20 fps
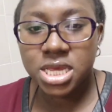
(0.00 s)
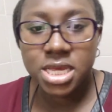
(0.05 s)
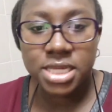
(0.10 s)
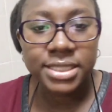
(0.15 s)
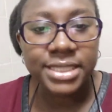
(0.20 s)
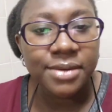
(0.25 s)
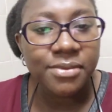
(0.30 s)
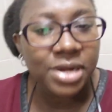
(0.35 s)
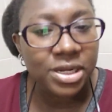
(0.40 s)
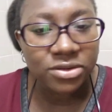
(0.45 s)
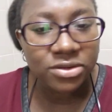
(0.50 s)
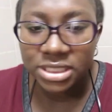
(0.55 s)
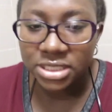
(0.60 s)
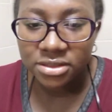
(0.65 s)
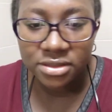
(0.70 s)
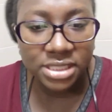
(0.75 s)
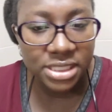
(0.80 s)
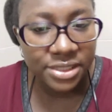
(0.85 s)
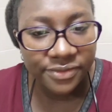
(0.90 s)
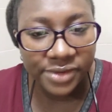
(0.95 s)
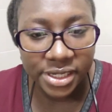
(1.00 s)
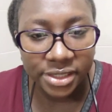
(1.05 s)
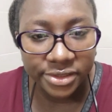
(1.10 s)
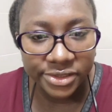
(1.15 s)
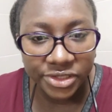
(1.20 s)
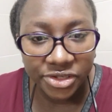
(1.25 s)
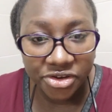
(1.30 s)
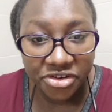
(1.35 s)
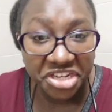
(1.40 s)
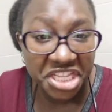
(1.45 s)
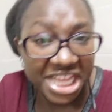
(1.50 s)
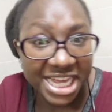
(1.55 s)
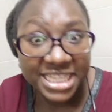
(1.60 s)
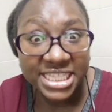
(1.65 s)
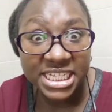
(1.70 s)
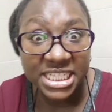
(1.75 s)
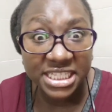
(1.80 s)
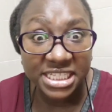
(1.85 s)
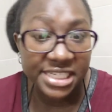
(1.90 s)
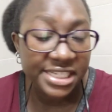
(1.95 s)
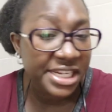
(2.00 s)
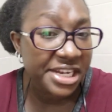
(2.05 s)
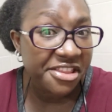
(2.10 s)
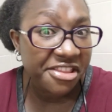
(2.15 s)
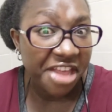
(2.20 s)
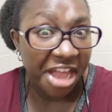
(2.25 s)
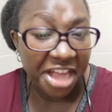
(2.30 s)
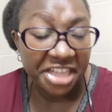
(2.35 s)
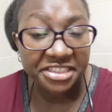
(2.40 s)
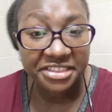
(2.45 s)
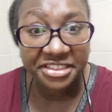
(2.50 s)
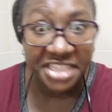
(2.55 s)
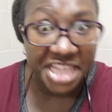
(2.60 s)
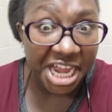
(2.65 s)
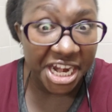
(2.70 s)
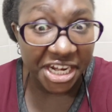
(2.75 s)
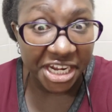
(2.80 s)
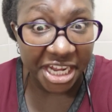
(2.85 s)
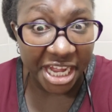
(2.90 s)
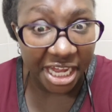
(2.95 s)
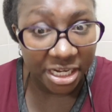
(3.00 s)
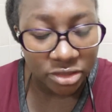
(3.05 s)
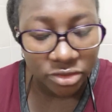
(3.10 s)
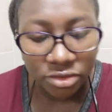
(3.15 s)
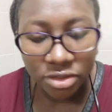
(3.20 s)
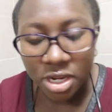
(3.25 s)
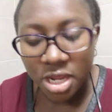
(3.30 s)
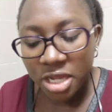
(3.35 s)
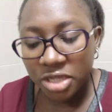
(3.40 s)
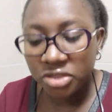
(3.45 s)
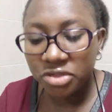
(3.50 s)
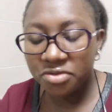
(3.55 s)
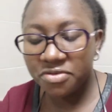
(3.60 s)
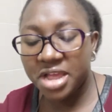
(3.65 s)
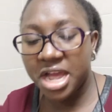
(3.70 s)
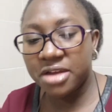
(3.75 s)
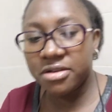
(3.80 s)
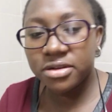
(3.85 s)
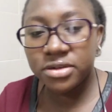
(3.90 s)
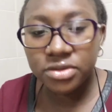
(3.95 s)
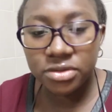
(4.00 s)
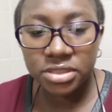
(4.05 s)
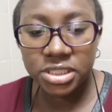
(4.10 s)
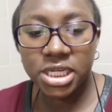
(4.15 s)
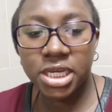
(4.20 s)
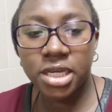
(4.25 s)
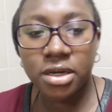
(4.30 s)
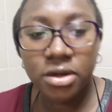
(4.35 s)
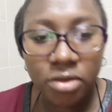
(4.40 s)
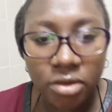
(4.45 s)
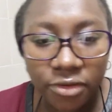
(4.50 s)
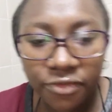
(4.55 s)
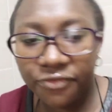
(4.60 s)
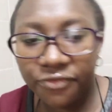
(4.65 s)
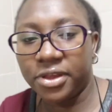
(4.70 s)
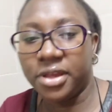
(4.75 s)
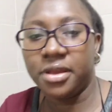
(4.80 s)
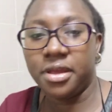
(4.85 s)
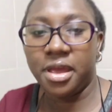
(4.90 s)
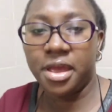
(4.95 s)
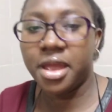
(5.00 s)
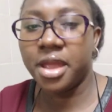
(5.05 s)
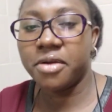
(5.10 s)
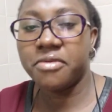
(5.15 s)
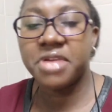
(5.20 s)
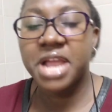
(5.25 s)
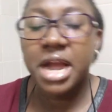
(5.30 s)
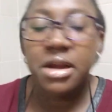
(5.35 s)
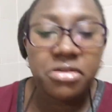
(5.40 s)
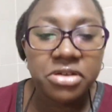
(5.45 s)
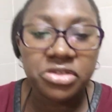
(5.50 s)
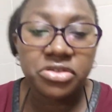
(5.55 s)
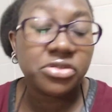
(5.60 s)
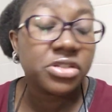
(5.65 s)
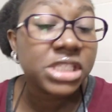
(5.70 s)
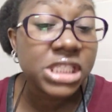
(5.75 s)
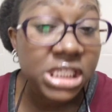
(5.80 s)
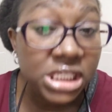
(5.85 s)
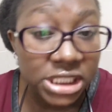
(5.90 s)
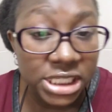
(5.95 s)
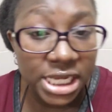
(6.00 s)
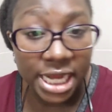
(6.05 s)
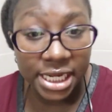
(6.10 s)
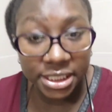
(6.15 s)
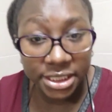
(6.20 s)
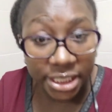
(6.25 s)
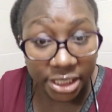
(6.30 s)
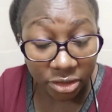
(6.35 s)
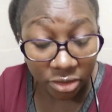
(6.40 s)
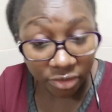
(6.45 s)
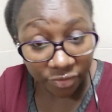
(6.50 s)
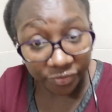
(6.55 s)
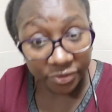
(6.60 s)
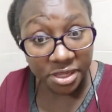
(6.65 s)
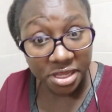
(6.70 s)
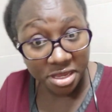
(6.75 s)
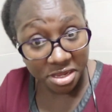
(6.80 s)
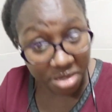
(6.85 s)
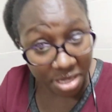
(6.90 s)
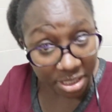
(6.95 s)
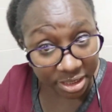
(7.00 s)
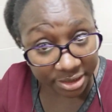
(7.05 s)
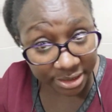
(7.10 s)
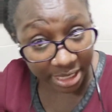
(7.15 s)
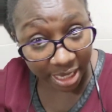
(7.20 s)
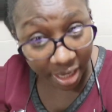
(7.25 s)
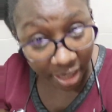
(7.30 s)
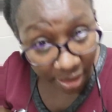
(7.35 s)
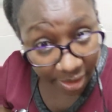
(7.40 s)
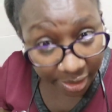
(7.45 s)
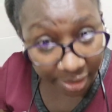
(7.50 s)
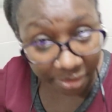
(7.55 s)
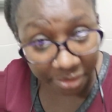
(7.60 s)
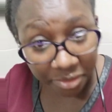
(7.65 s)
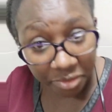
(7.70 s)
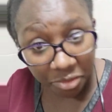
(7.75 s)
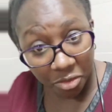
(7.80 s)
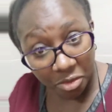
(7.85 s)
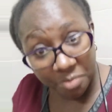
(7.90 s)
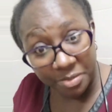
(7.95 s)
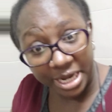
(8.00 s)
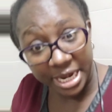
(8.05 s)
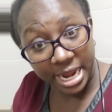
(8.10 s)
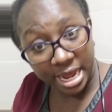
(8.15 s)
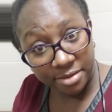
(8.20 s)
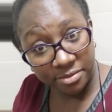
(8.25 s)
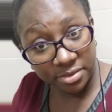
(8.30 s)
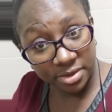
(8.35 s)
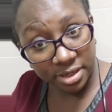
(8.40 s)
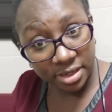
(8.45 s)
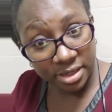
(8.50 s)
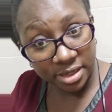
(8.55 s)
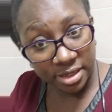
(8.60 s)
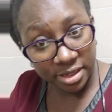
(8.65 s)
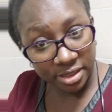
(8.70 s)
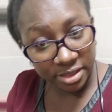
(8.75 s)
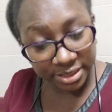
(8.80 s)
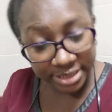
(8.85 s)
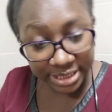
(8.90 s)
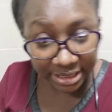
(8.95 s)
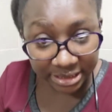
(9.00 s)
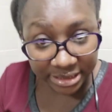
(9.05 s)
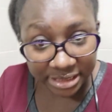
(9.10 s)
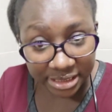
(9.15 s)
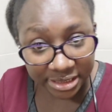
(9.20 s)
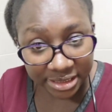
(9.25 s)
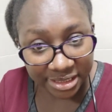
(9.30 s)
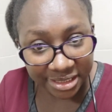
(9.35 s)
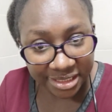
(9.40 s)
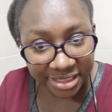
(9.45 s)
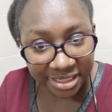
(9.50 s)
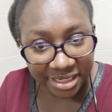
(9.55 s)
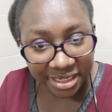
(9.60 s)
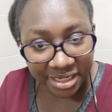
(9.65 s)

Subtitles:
Someone who is not even sorry. They're just sitting there staring at you. So we are going to take coffee. We are going to sit here and take coffee, sir. Oh, madam, just sit.